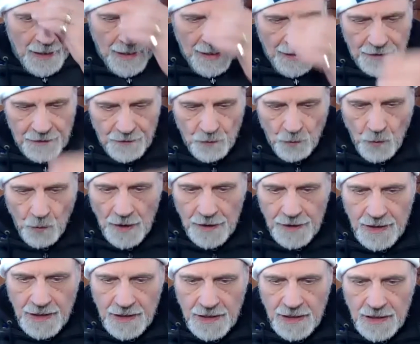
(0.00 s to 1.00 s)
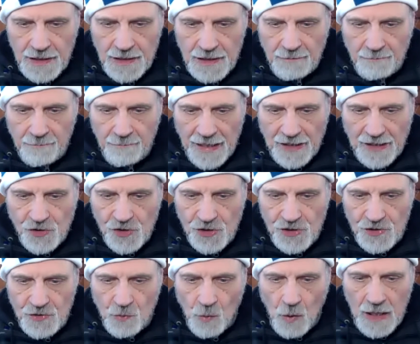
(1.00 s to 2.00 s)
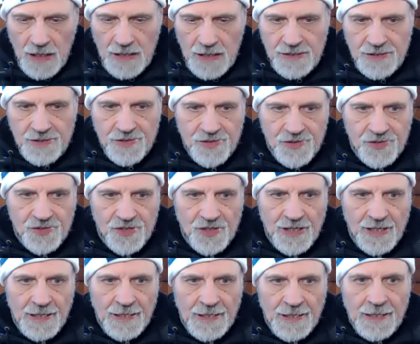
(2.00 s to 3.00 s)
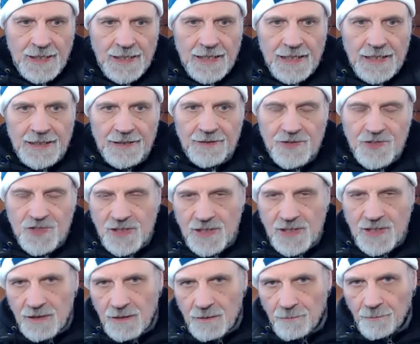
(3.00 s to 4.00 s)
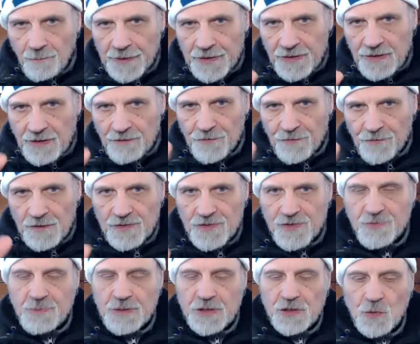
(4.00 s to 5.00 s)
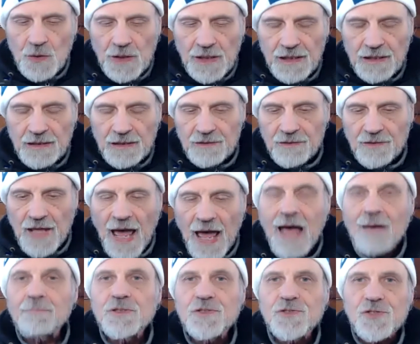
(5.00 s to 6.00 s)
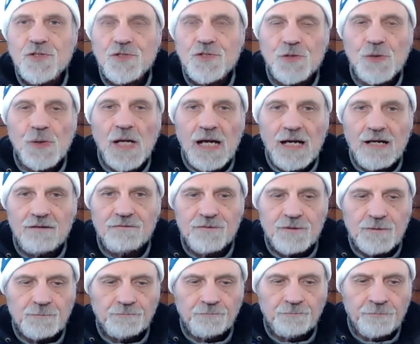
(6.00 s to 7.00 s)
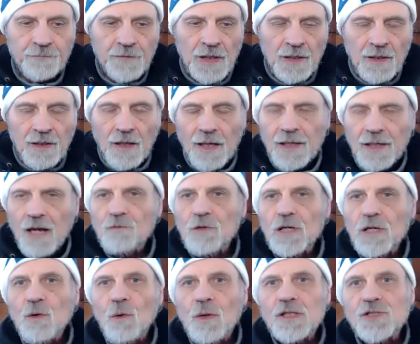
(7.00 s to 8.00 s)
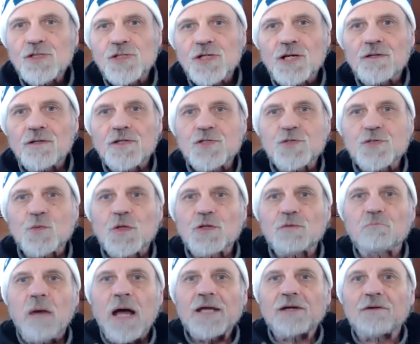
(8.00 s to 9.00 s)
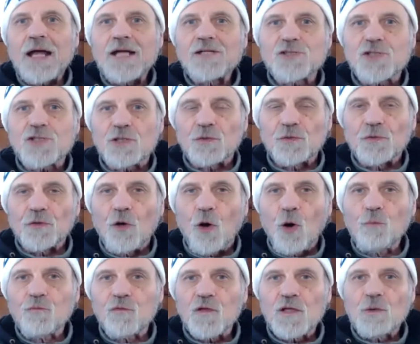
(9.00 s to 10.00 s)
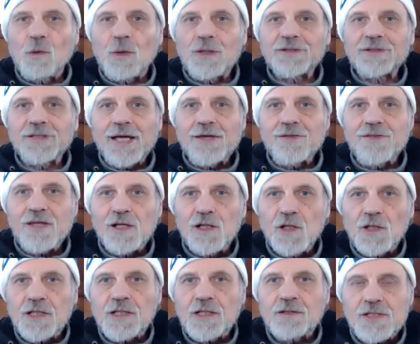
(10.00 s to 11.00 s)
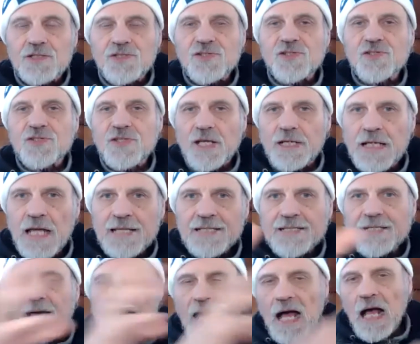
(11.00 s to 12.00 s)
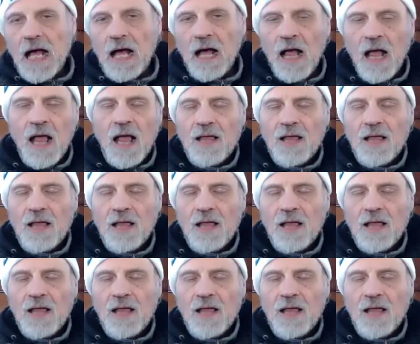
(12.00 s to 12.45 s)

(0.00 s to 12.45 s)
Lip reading: And what he mentioned was there's little bit difference between the habits that you have. And I really want to share this with my grandchildren. Hopefully one day they'll look at this and said, yeah,